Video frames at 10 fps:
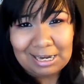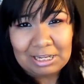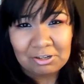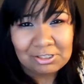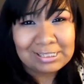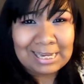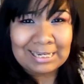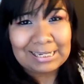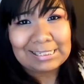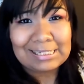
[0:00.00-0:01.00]
like your skin
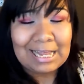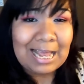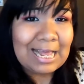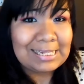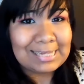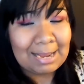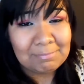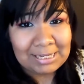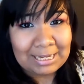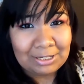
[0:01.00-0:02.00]
needs time
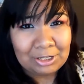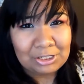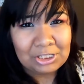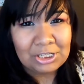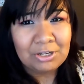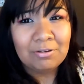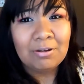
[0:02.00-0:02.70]
to get used to.